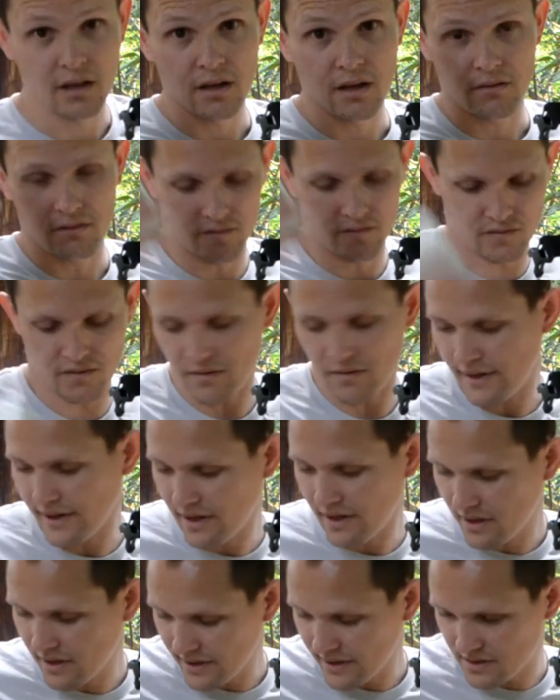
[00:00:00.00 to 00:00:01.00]
with the
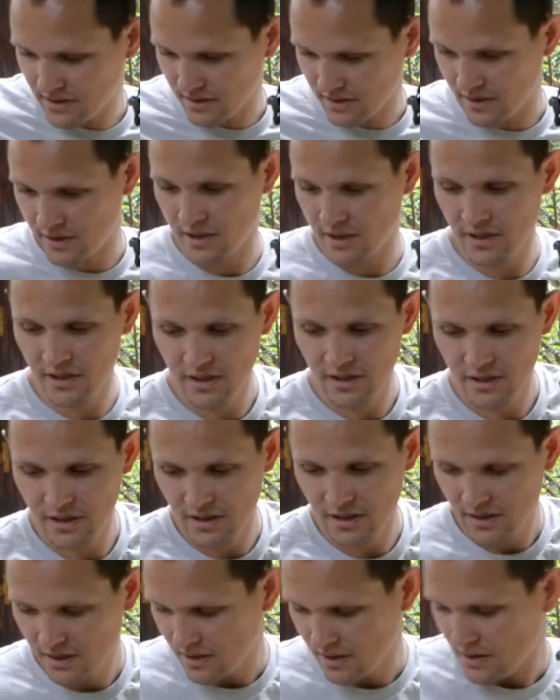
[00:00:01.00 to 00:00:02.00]
regulator
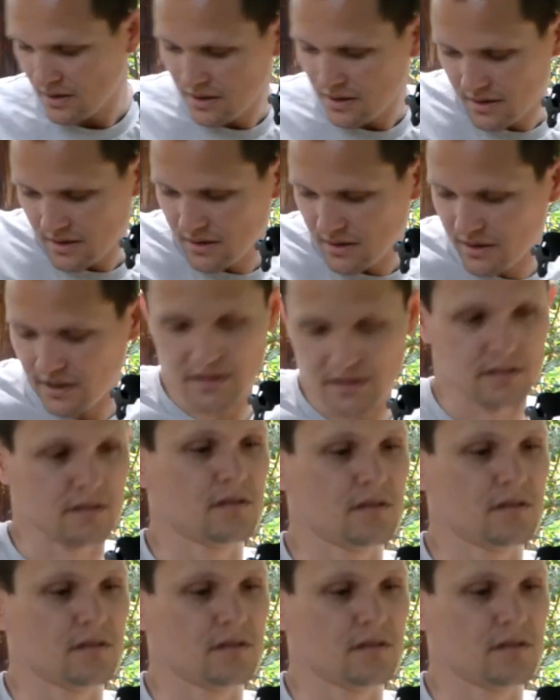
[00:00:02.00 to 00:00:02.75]
as